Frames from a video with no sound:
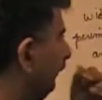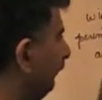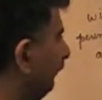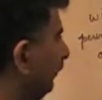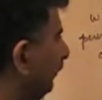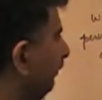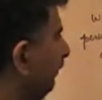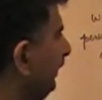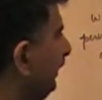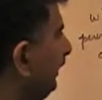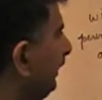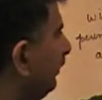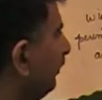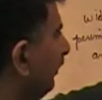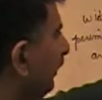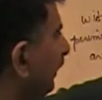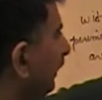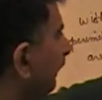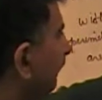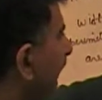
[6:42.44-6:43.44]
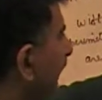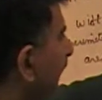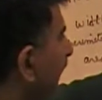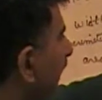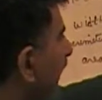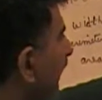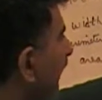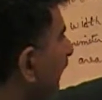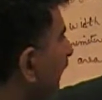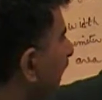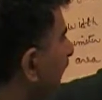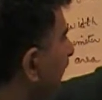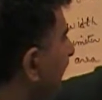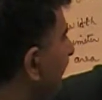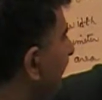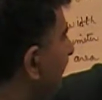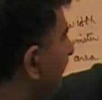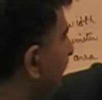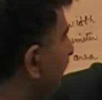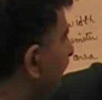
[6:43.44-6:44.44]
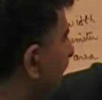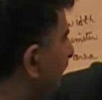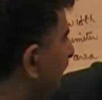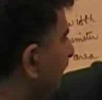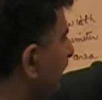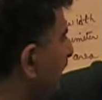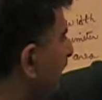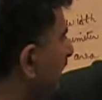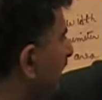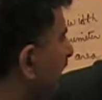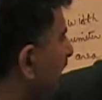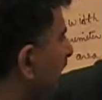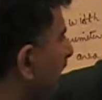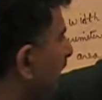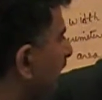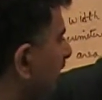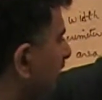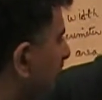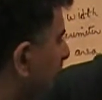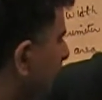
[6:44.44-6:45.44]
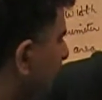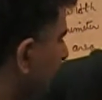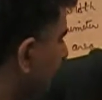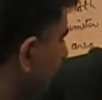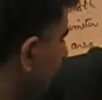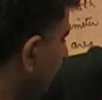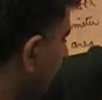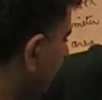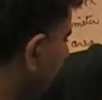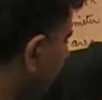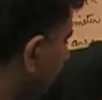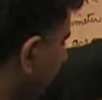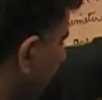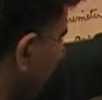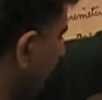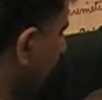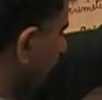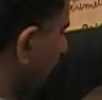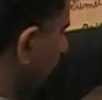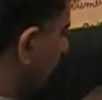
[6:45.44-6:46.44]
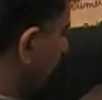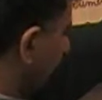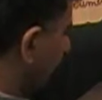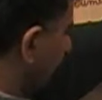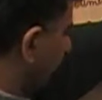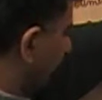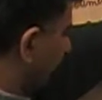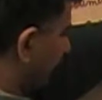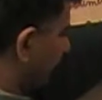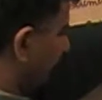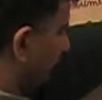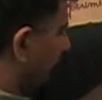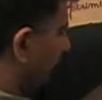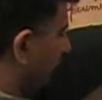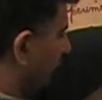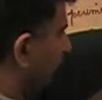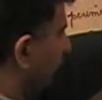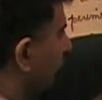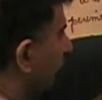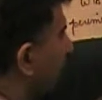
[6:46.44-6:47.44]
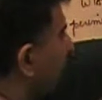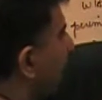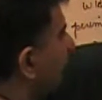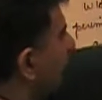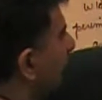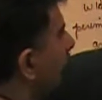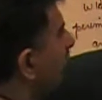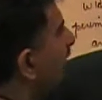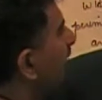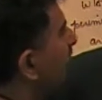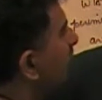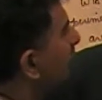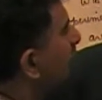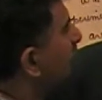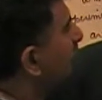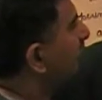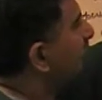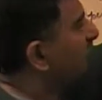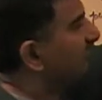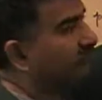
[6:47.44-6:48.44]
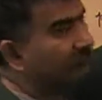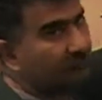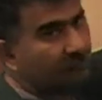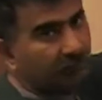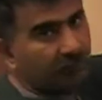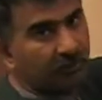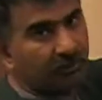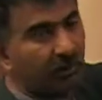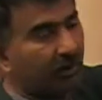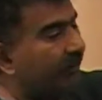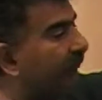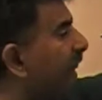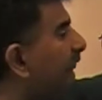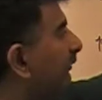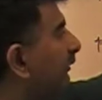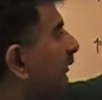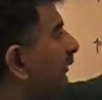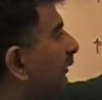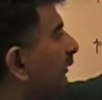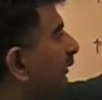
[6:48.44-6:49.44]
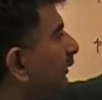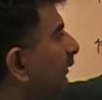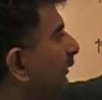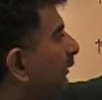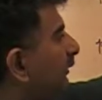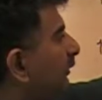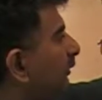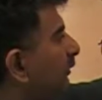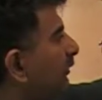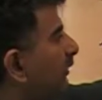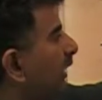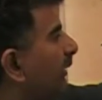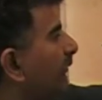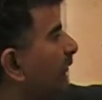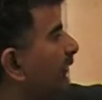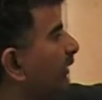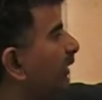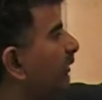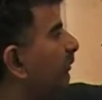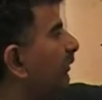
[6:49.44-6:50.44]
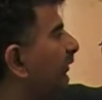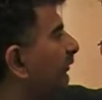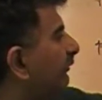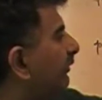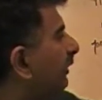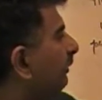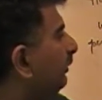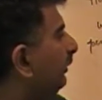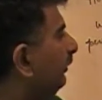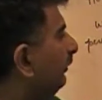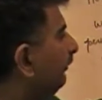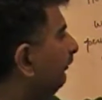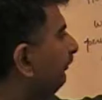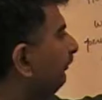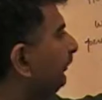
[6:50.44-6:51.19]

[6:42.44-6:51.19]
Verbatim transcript: So P equals, P is the perimeter, which is simply 2 times W and 2 times L, which is what this is, 2 times, 2 times L plus W.